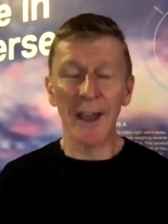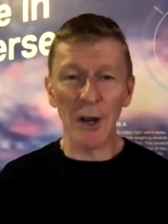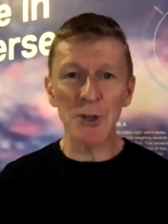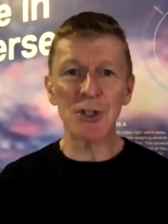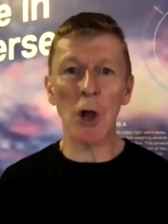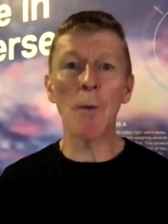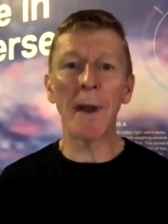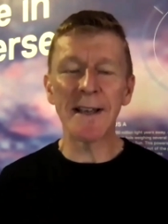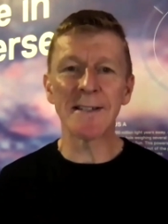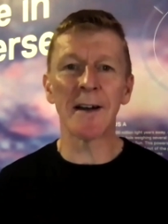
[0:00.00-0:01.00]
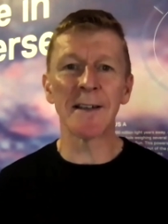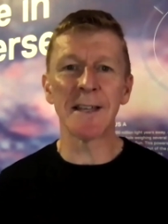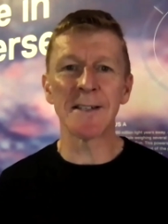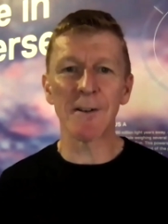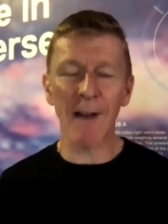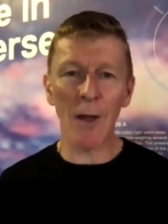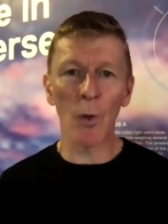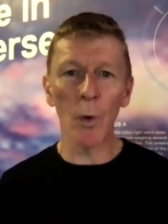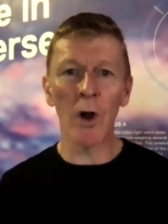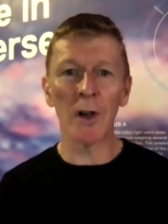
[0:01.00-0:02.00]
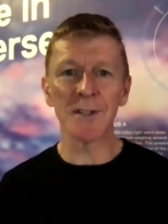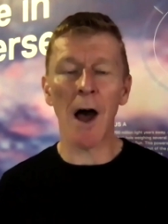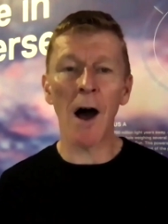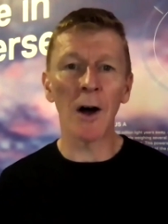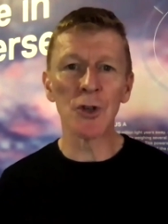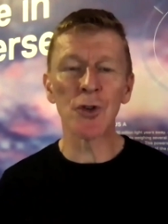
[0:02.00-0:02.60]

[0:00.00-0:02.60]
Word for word: you know, so many scientists around the world are